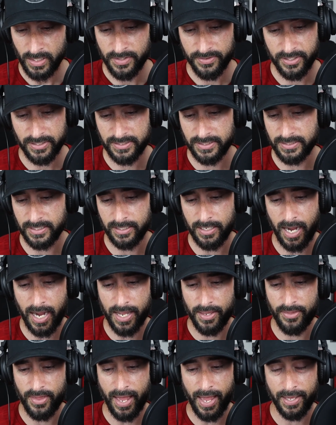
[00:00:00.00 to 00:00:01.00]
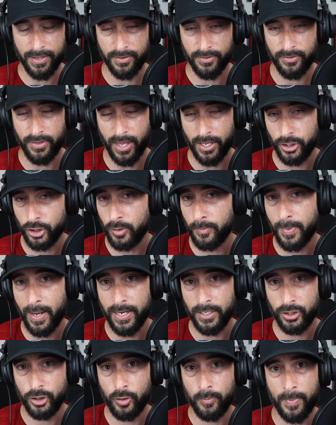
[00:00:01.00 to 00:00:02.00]
this is a guy that you
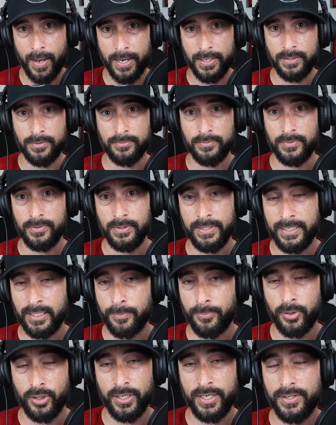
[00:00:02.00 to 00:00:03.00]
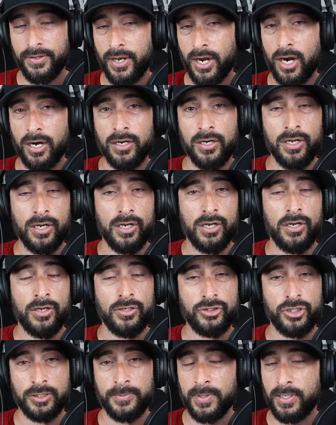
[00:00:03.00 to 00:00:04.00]
may need to put in there
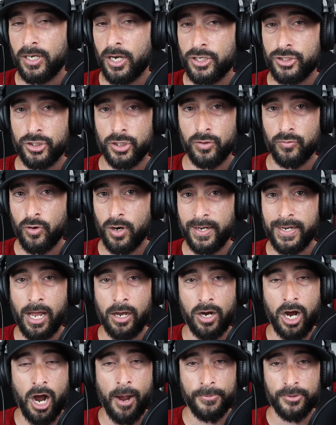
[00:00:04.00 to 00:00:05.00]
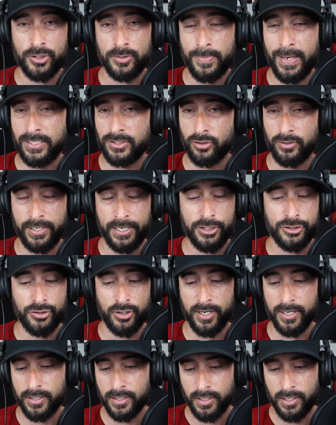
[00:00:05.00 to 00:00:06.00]
just because you're running out of options based on
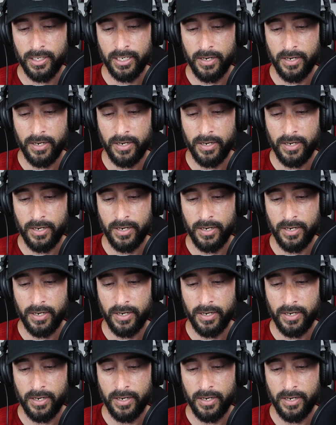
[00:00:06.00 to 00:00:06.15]
injury.